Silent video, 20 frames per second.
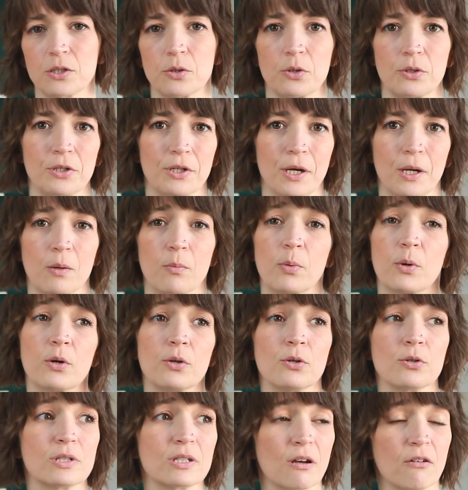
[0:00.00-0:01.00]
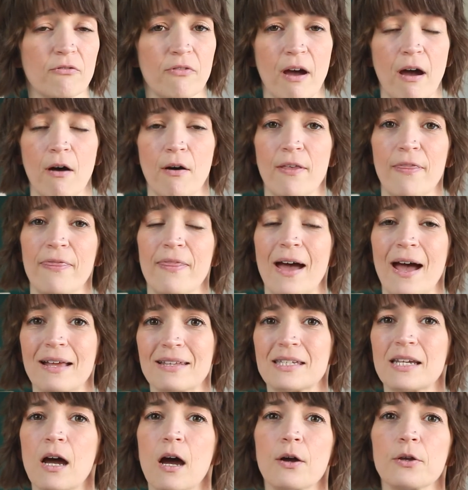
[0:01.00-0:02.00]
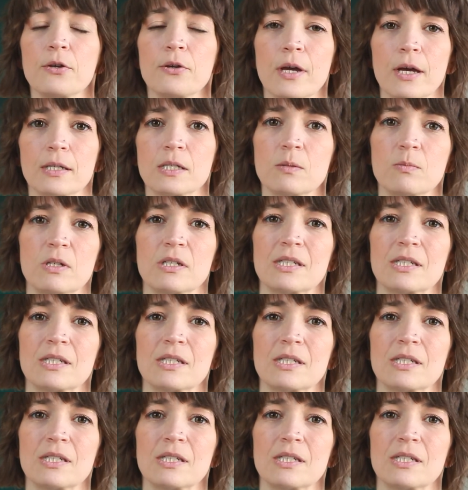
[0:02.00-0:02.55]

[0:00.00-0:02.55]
and you gotta burn yourself out, and that's how you get to be